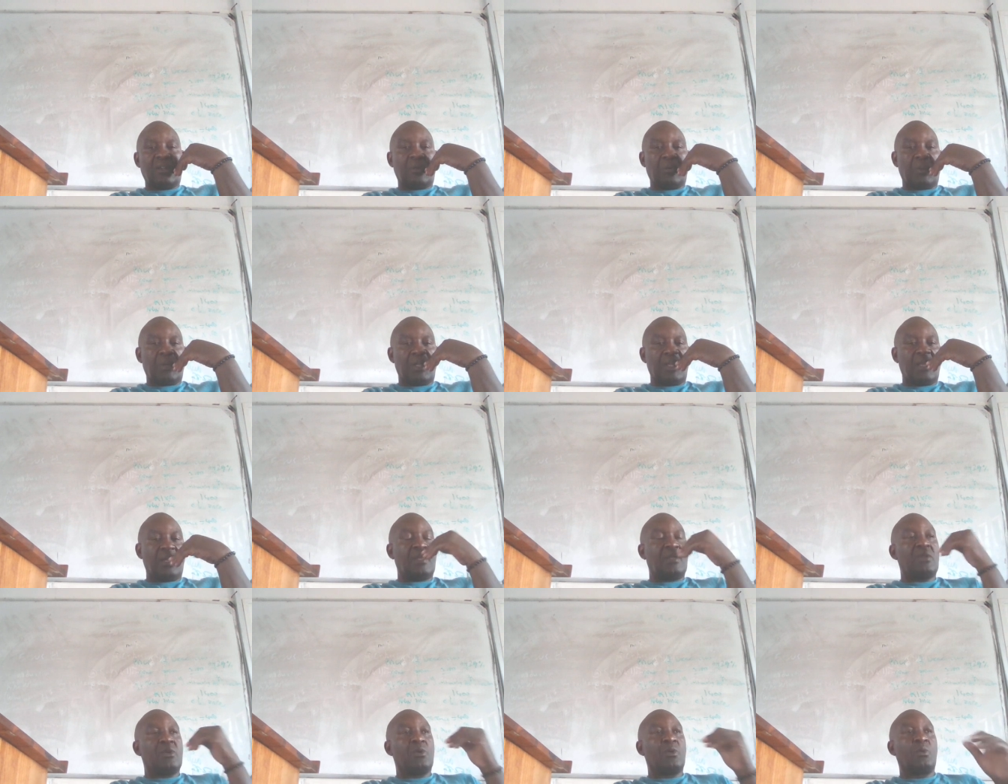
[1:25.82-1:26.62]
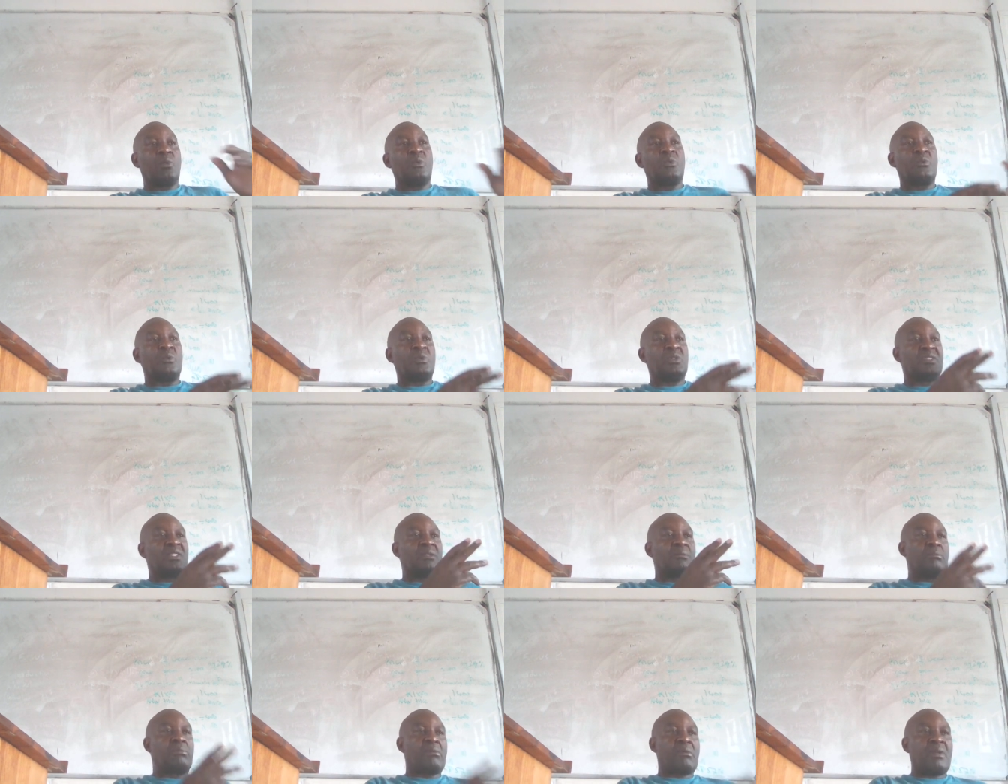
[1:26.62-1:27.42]
where we
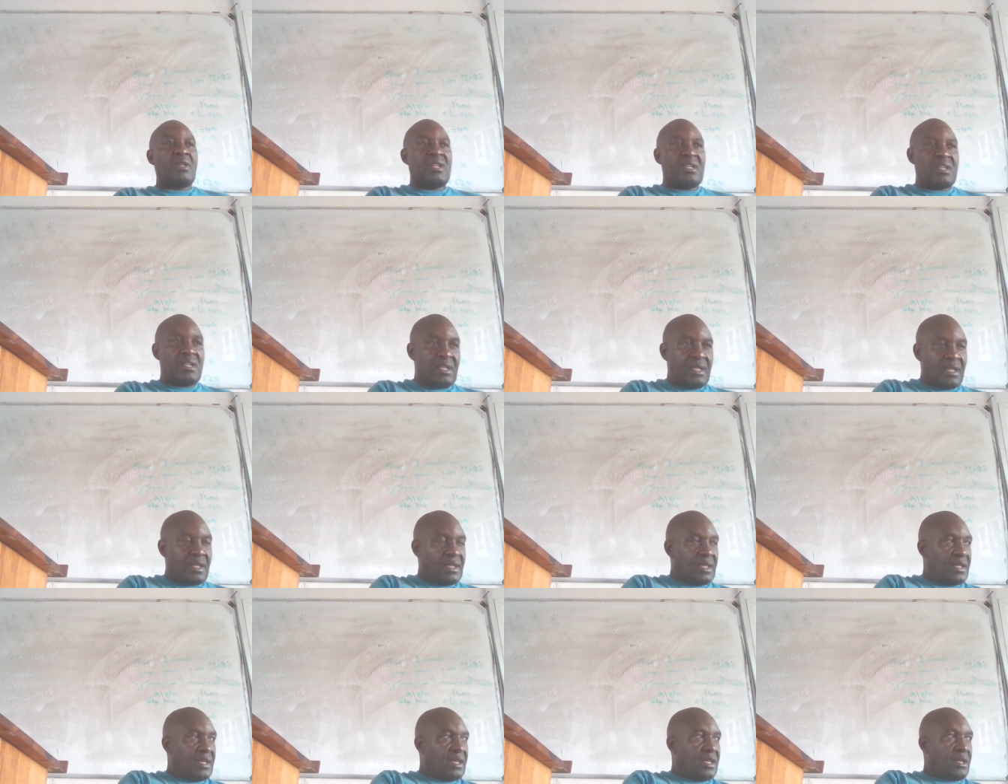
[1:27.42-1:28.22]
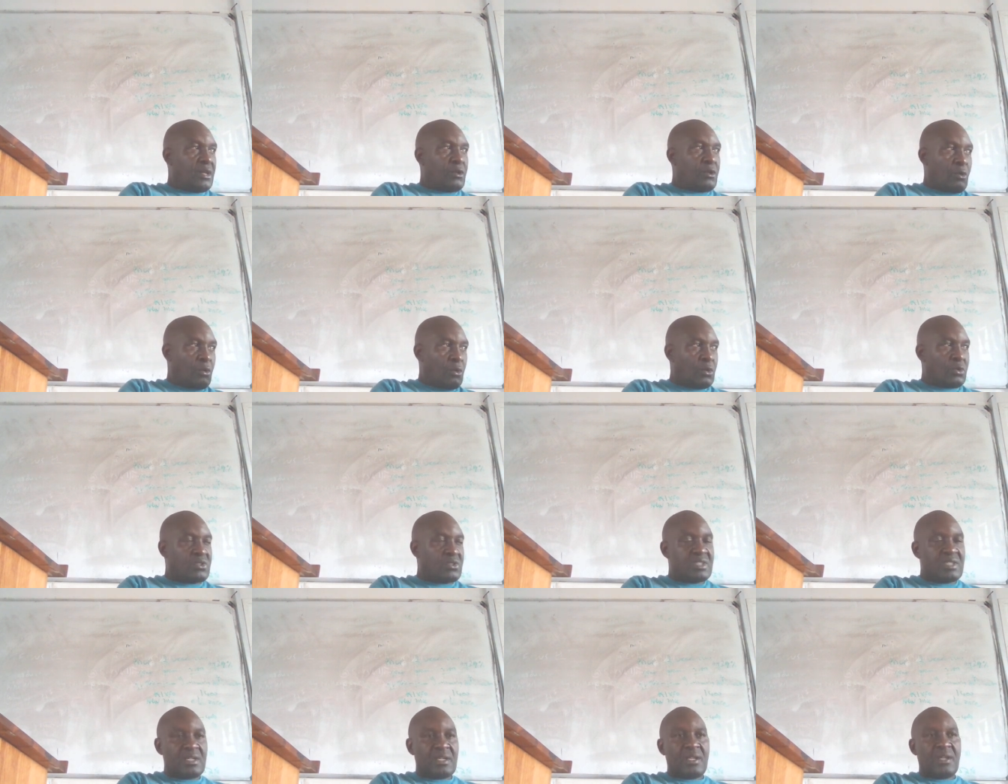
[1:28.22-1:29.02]
said bread
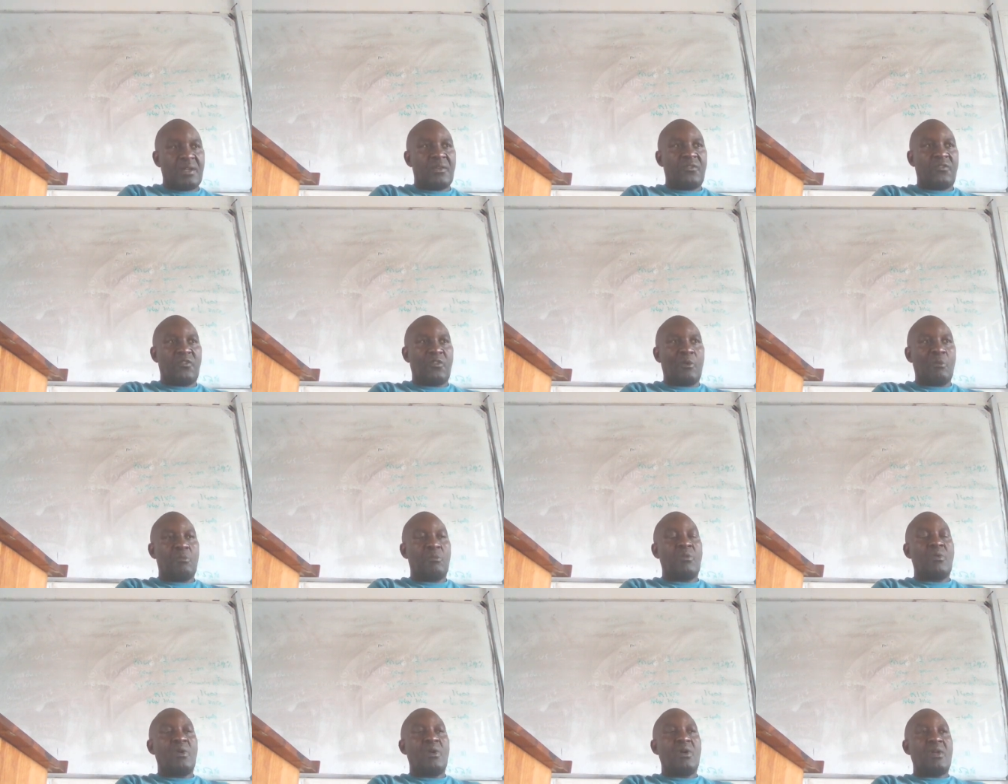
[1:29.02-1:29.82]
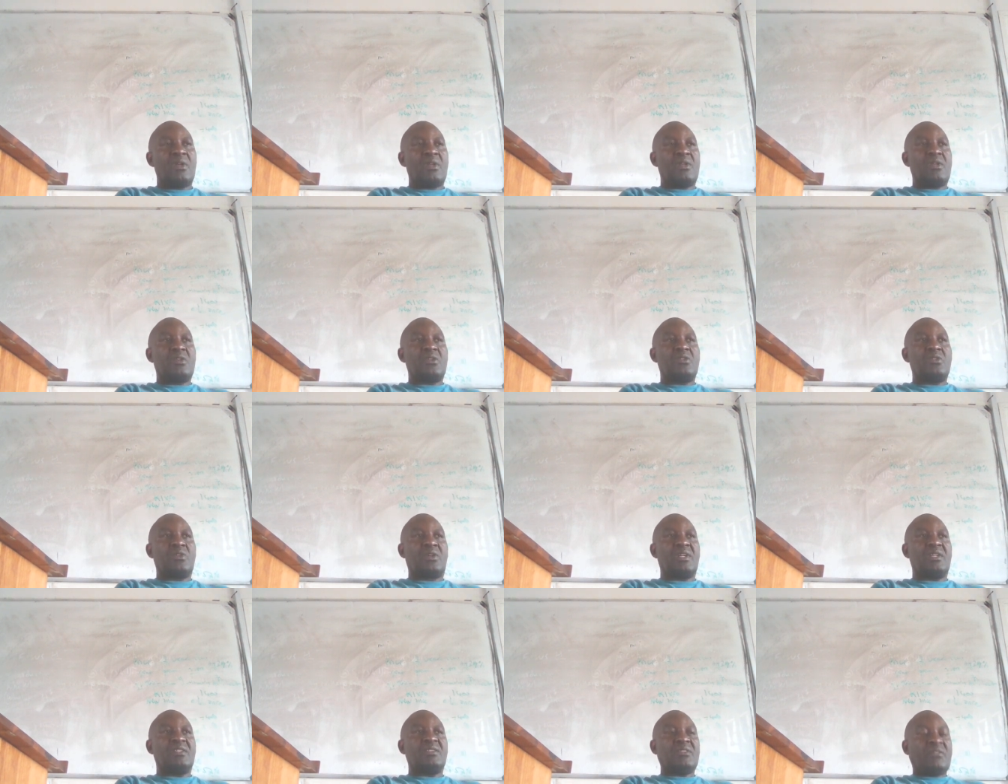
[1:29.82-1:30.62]
rose from,
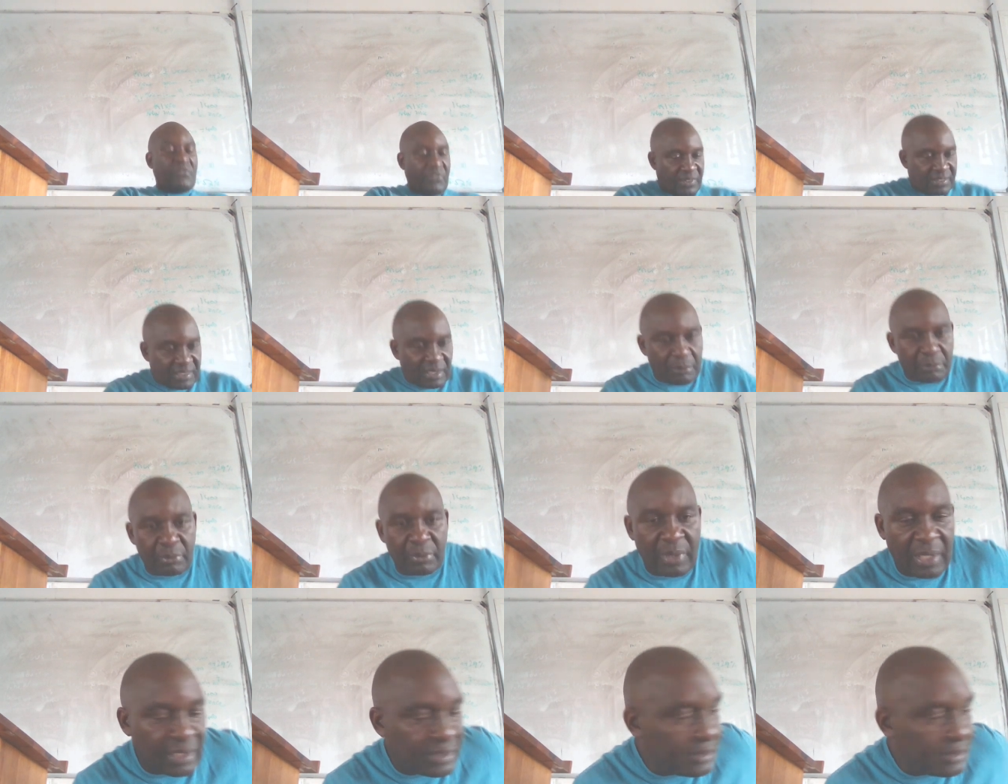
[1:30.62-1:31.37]
you can, for example,